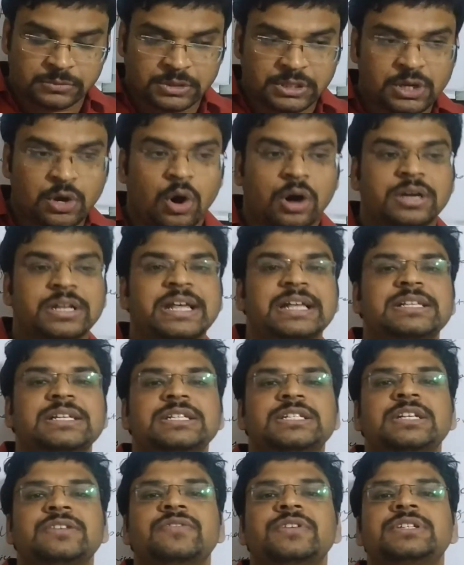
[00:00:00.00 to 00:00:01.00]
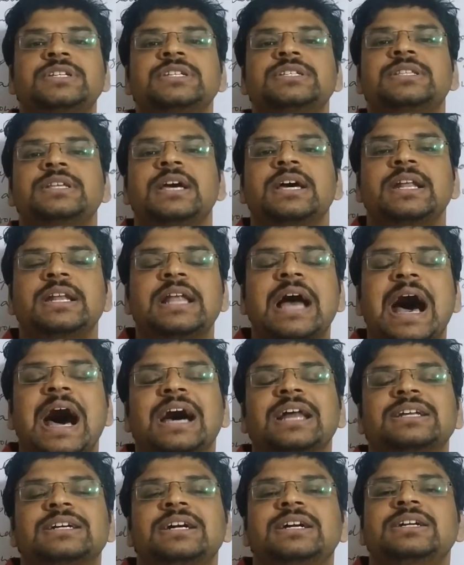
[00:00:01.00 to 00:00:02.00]
organization which is there in
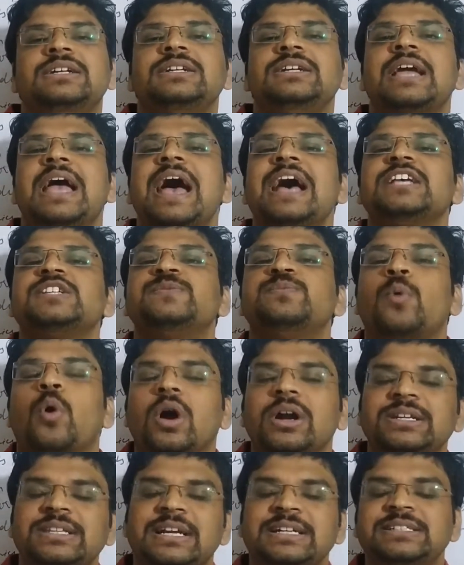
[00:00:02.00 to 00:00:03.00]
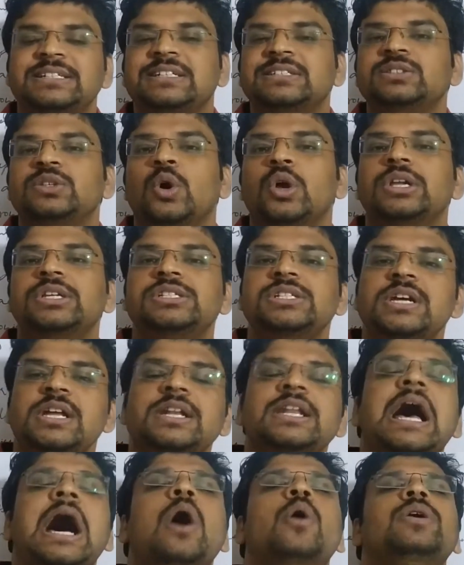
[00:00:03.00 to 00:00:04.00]
our country has bought that technology and
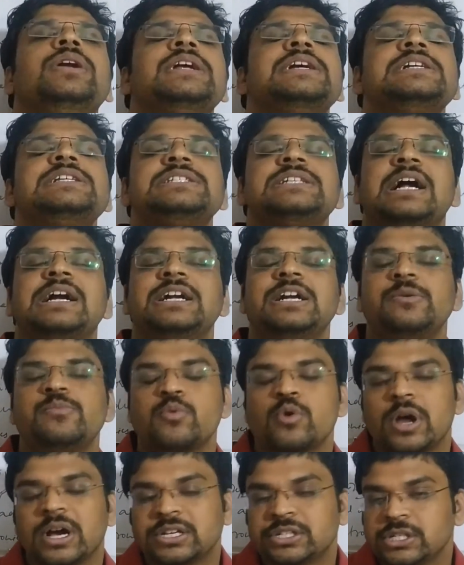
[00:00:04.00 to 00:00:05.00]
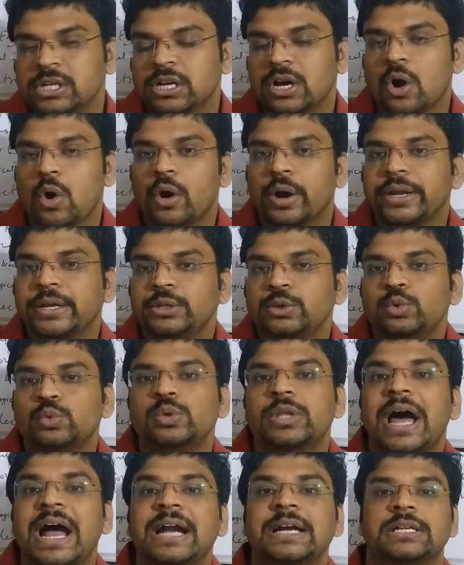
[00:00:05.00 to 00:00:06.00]
now it has started production according to
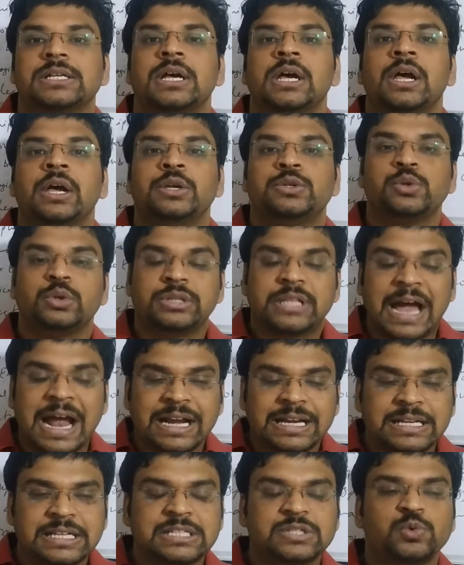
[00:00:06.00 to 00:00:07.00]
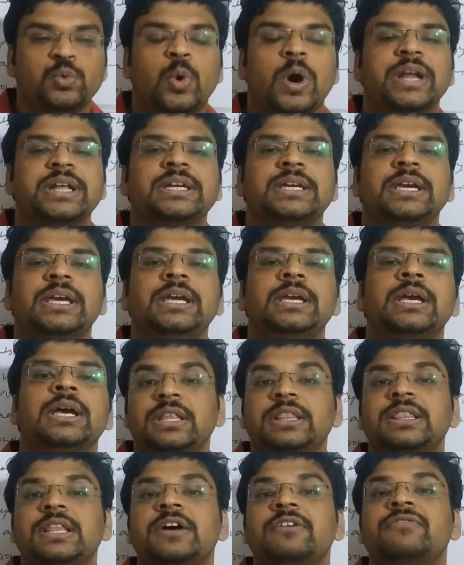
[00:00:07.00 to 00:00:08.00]
that. So that is working
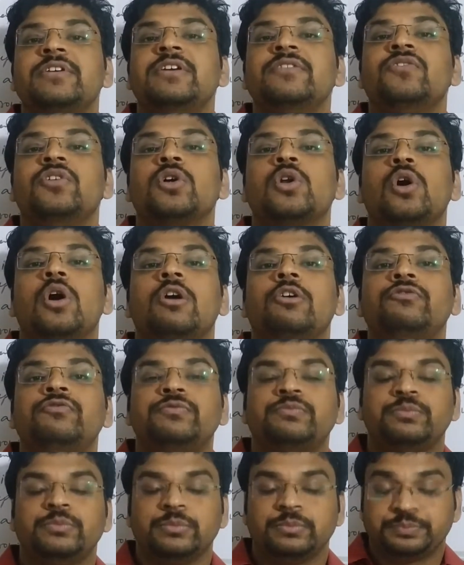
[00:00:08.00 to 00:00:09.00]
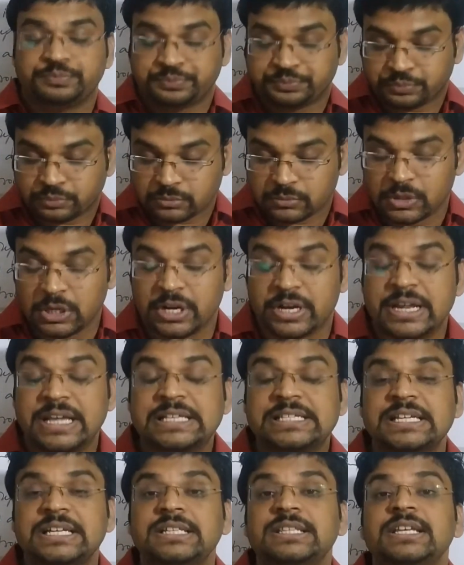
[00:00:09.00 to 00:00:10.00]
in the favor of
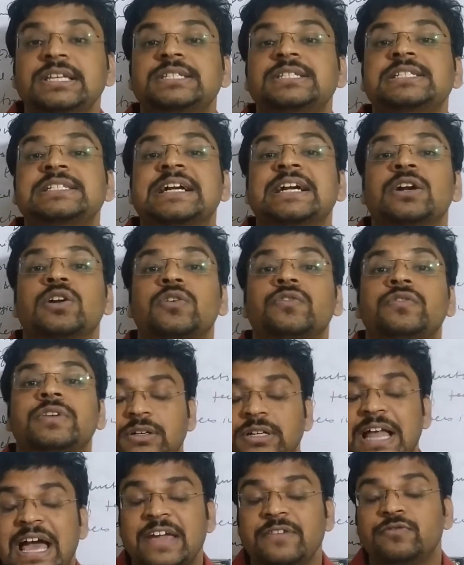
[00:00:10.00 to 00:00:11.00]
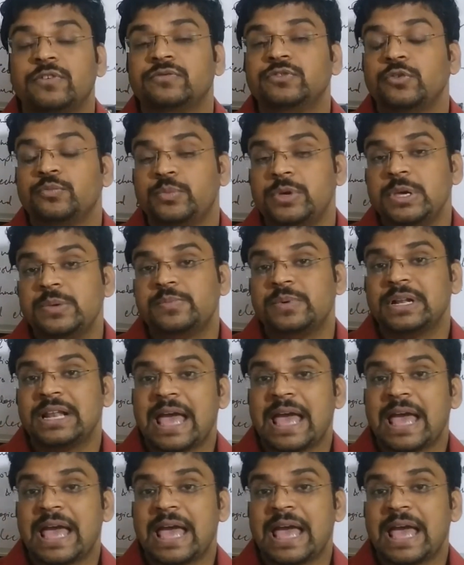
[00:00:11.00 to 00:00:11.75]
raising the standard of life of the people,